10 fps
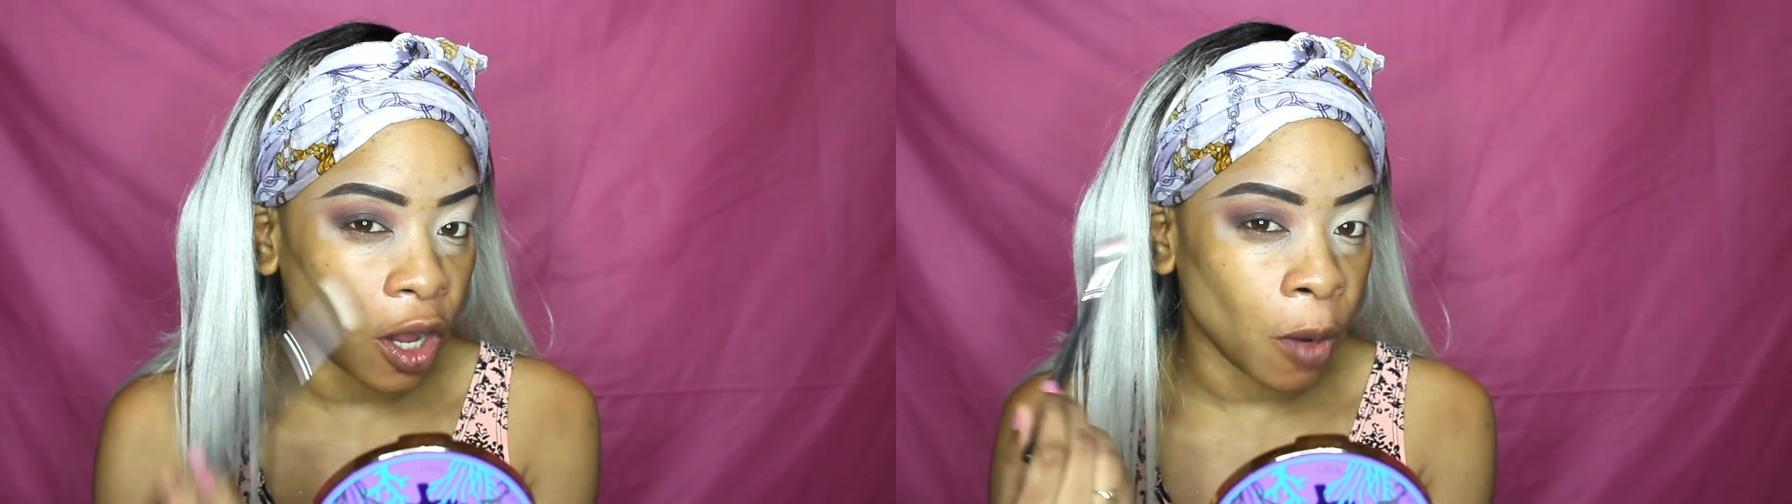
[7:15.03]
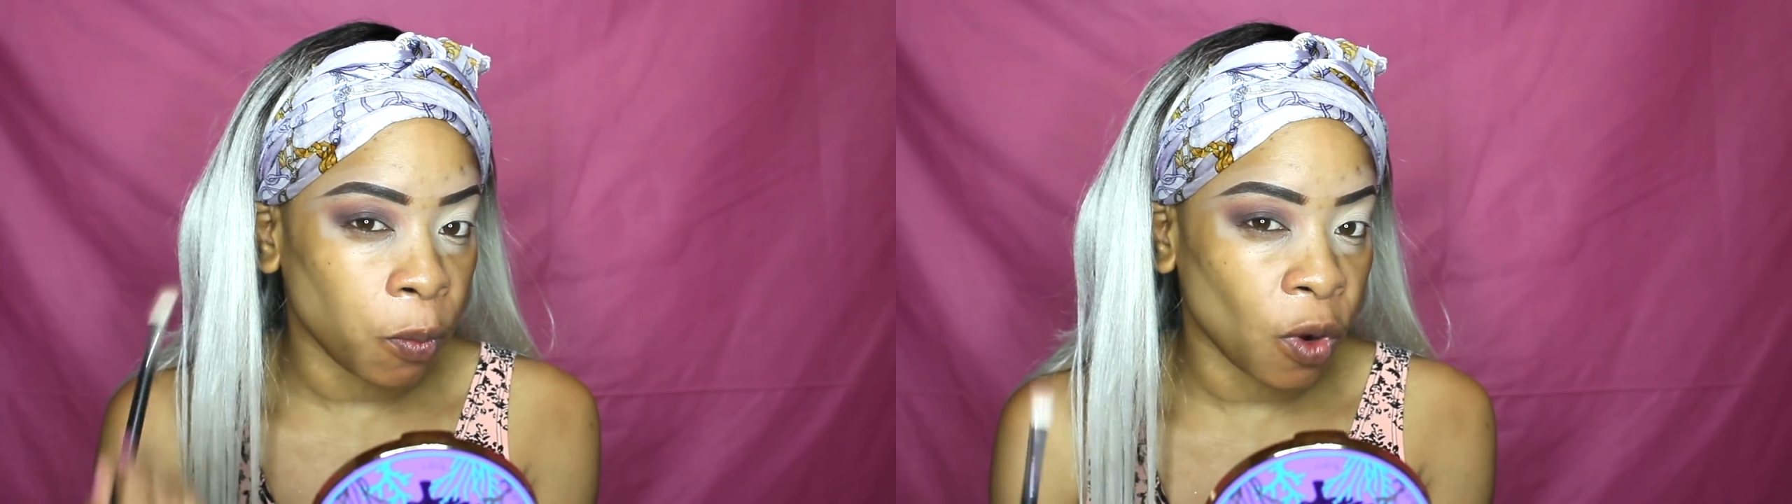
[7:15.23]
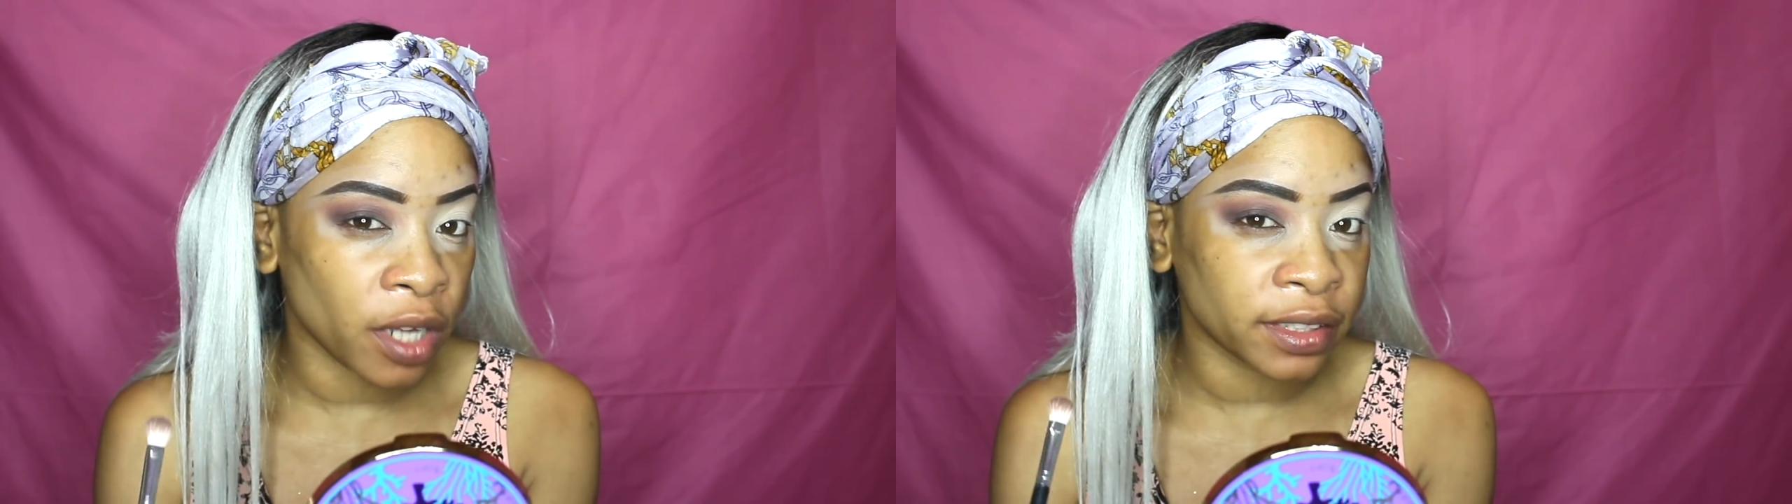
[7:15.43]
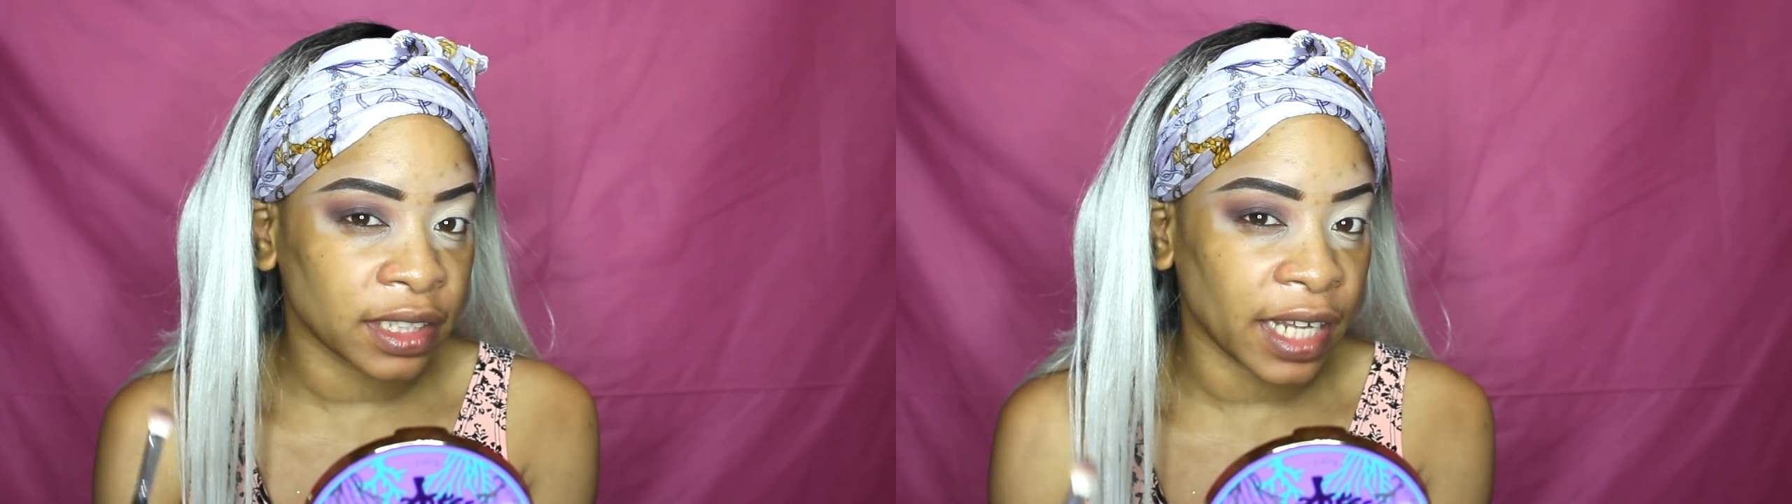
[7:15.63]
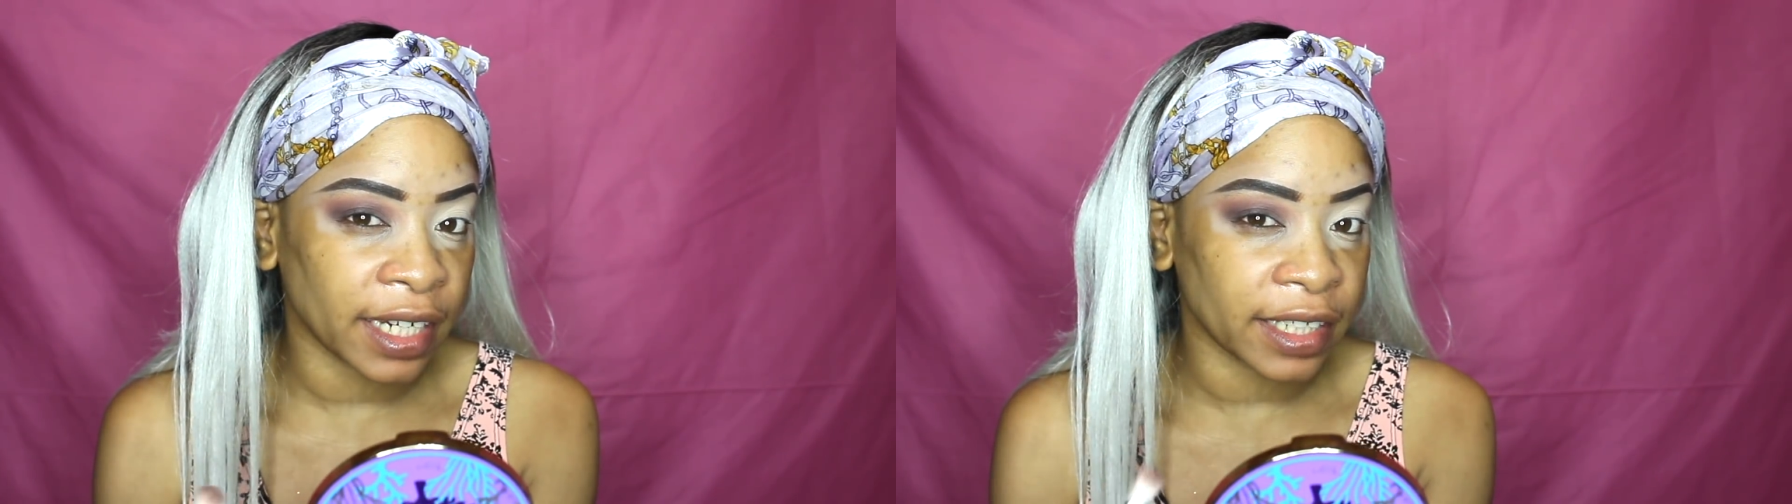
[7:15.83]
upwards
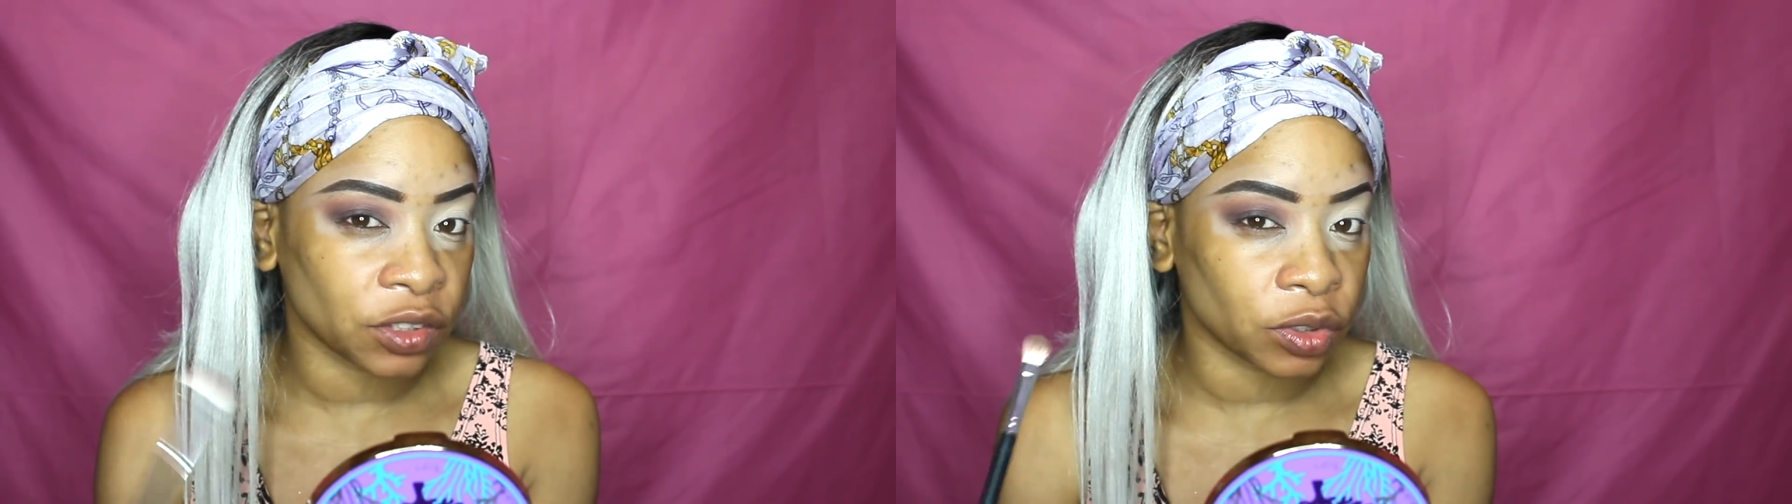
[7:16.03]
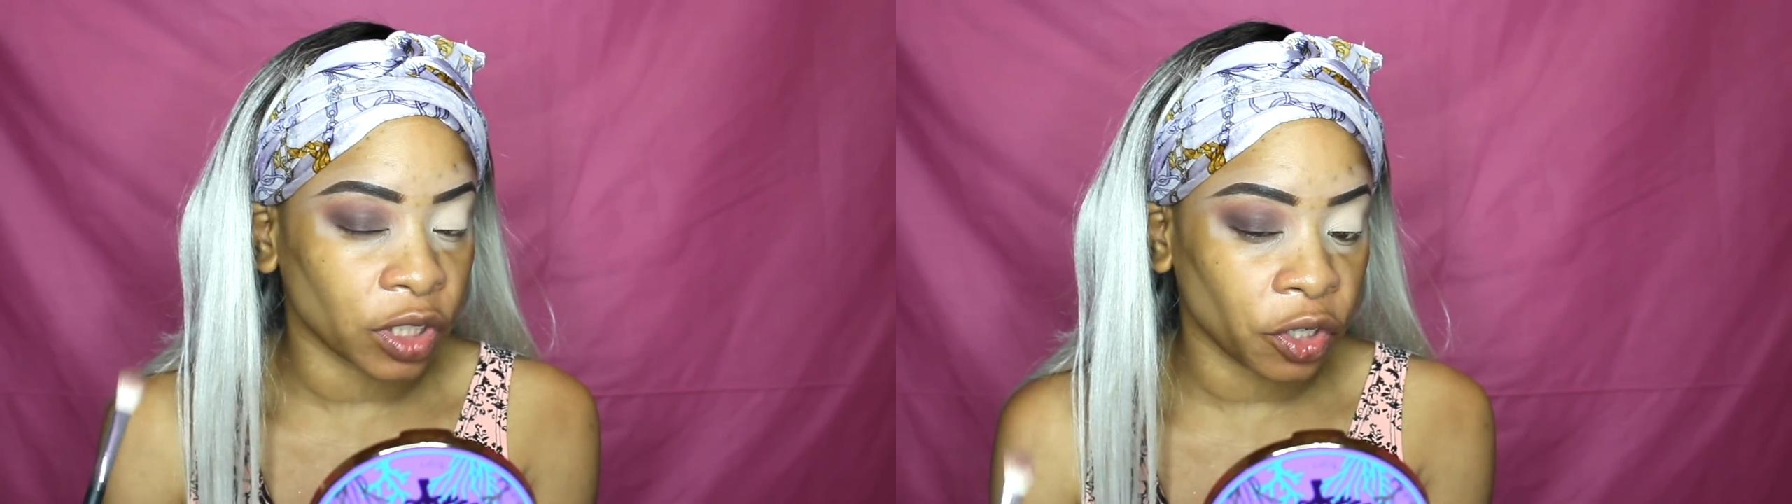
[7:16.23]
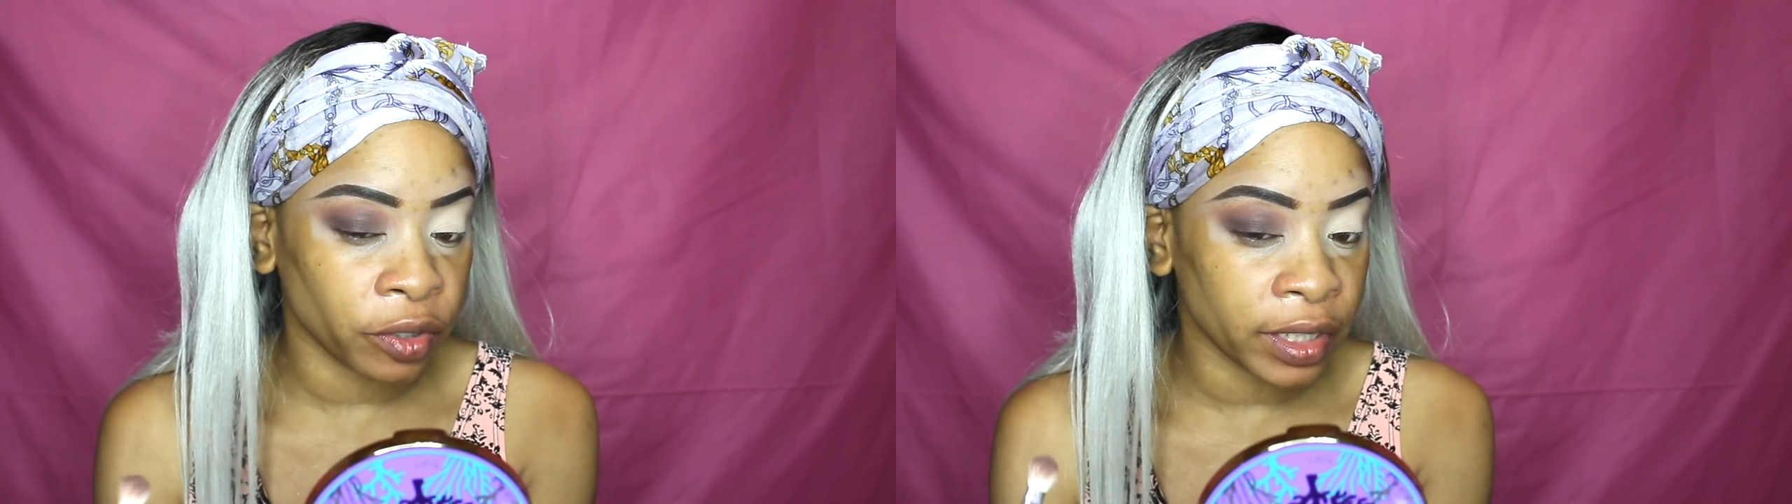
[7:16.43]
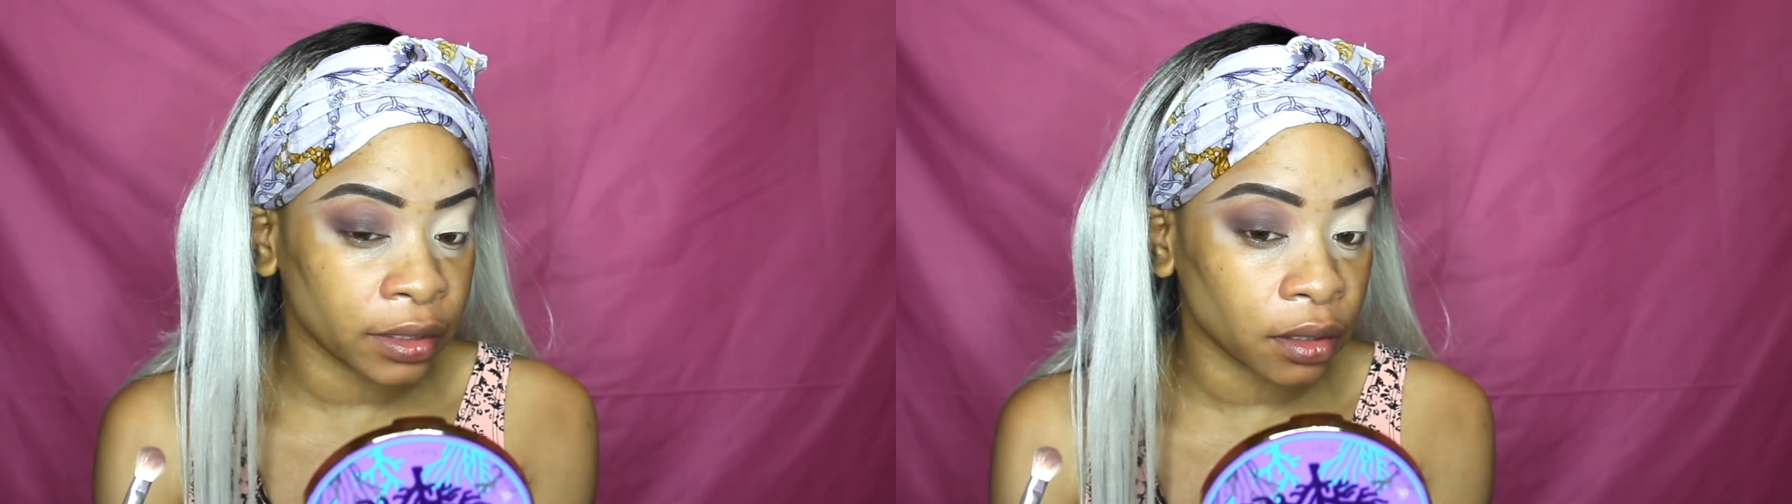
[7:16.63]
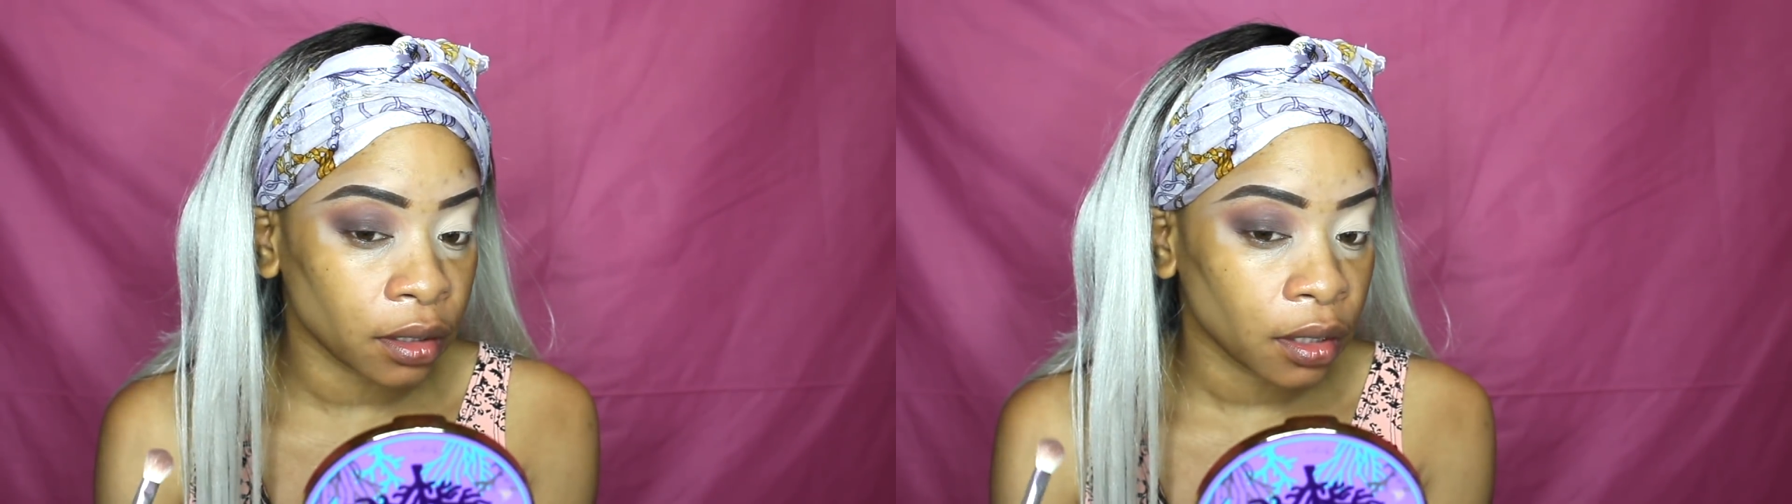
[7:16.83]
like into the crease.